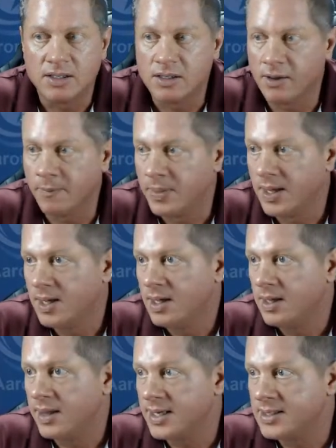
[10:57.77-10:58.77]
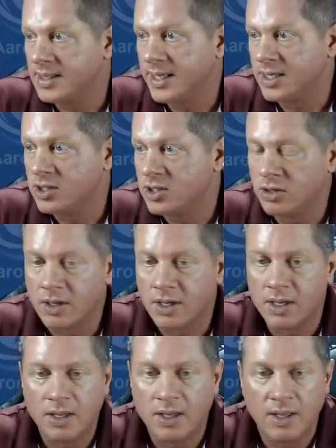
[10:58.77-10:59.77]
So that is the latest
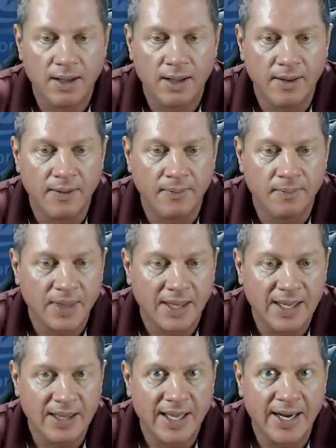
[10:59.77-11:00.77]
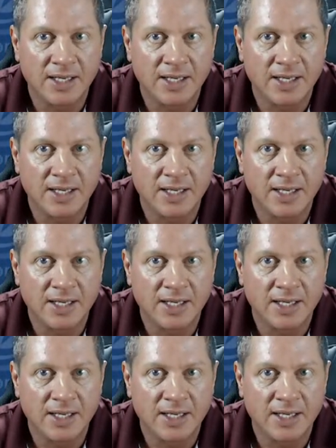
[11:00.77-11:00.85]
look in that